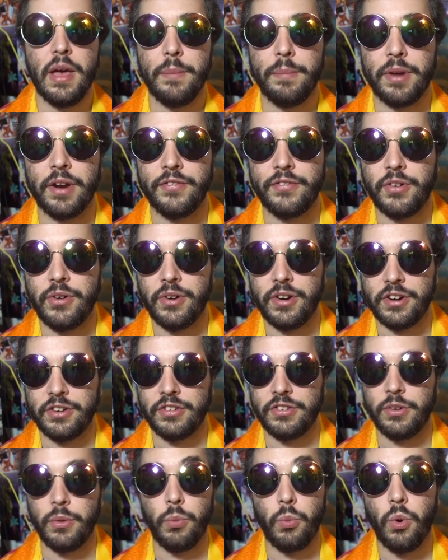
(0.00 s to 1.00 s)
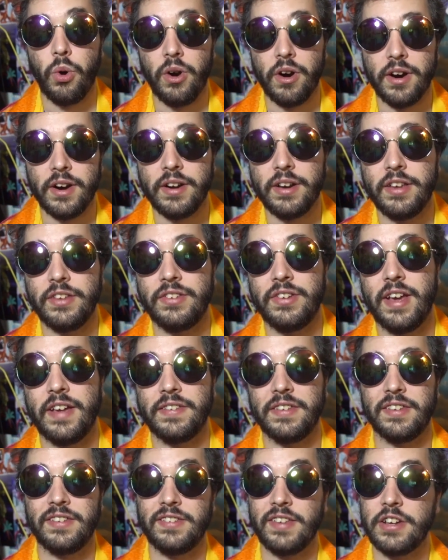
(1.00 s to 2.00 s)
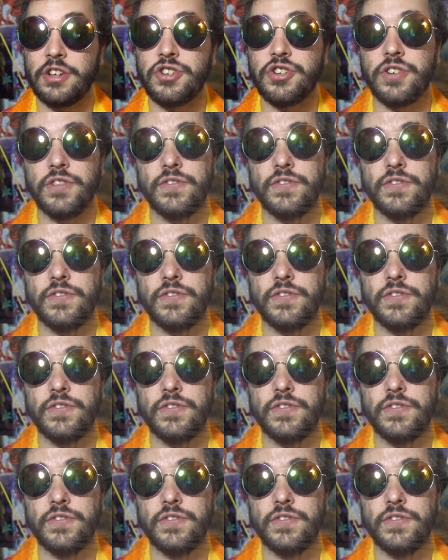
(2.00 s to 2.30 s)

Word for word: But of course, the war is not the central